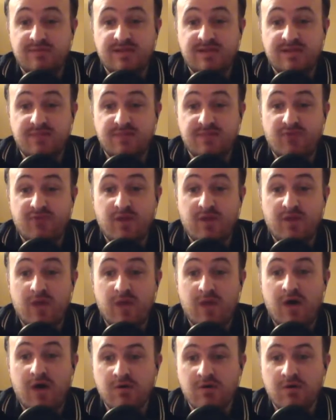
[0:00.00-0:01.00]
They did pretty
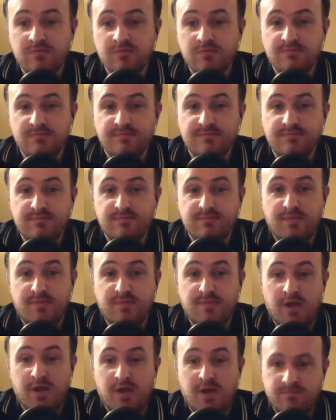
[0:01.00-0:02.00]
well,
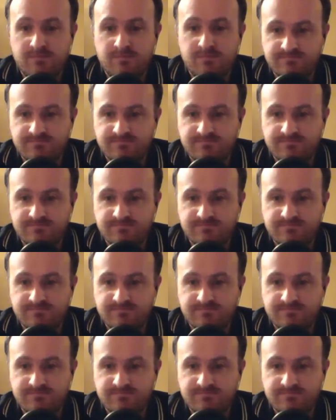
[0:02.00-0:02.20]
you know.